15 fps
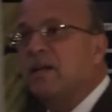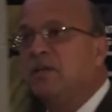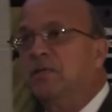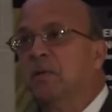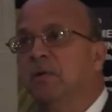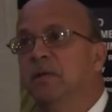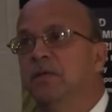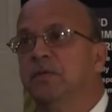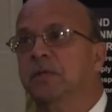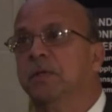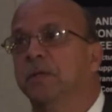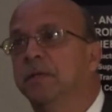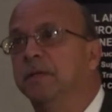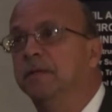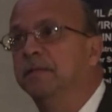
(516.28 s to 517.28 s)
is only as
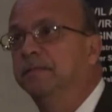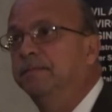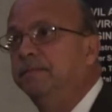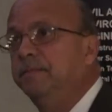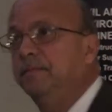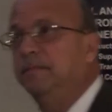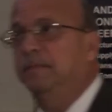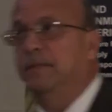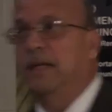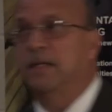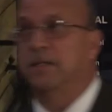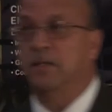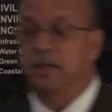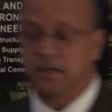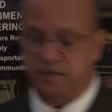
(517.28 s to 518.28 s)
good
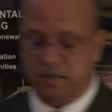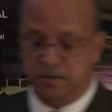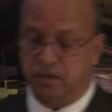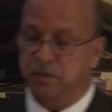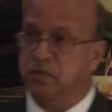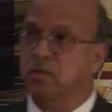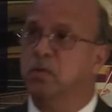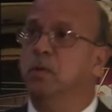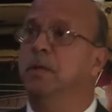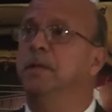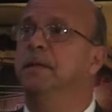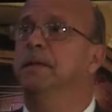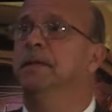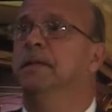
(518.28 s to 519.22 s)
as it is understood,